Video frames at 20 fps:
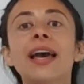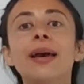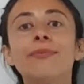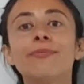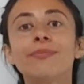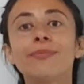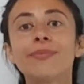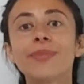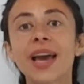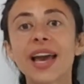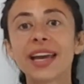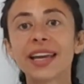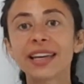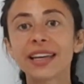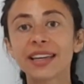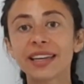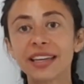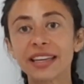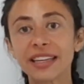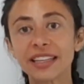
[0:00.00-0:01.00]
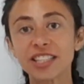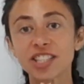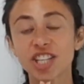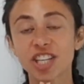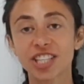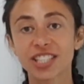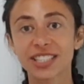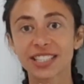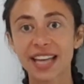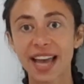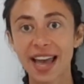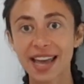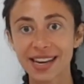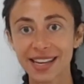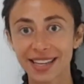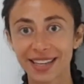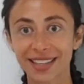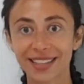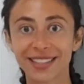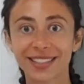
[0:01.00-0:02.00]
May it just get
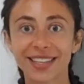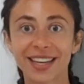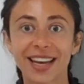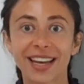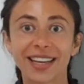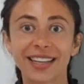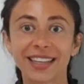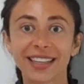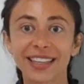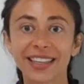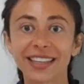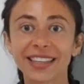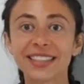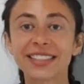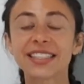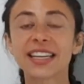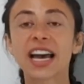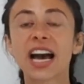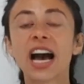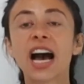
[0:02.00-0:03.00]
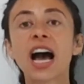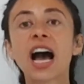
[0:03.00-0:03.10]
easier and easier.